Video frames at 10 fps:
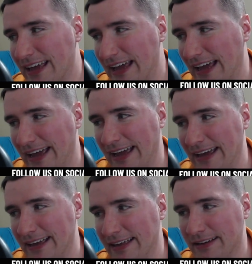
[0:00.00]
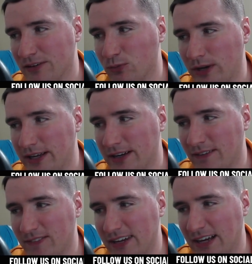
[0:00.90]
And we
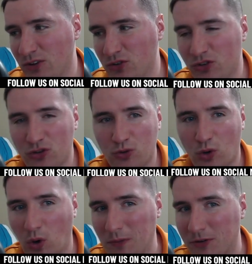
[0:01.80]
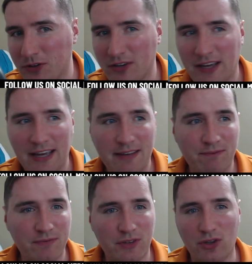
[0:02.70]
come down to
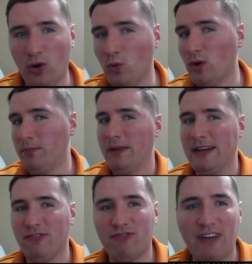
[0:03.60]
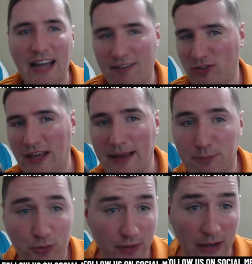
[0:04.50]
overtime. No one made it 5
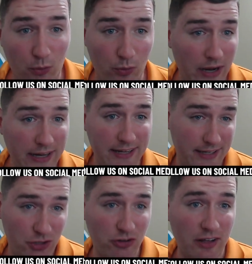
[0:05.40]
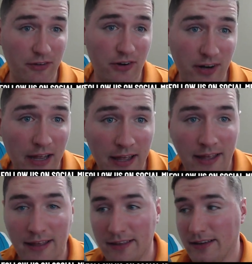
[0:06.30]
laps without wrecking each other.
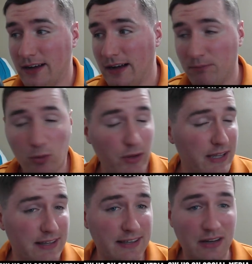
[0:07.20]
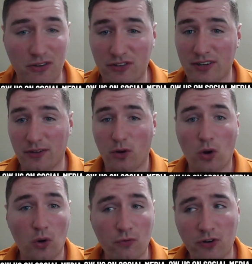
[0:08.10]
But we get down to the
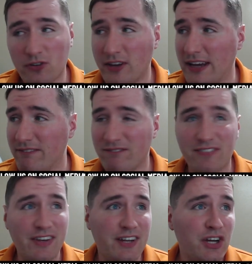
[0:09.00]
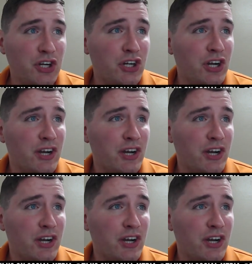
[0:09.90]
overtime finish.